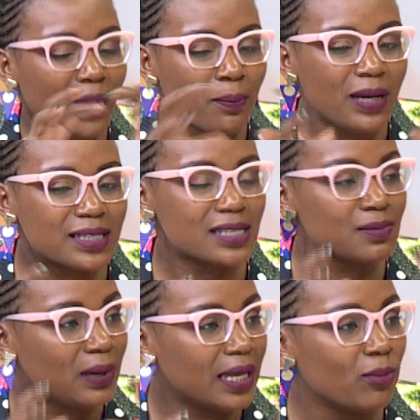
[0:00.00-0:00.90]
places
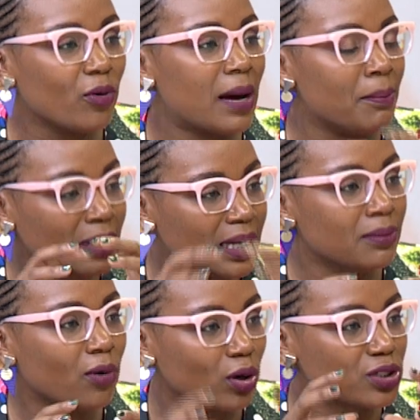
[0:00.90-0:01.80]
blame where
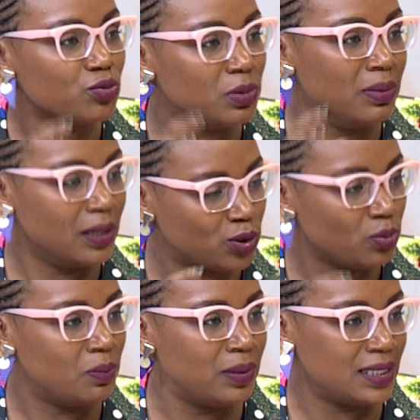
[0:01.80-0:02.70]
blame ought to
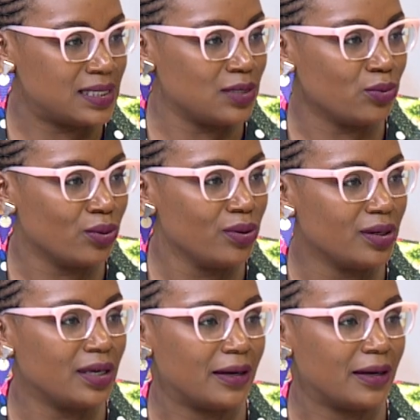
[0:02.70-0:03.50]
be placed. You know? Yeah.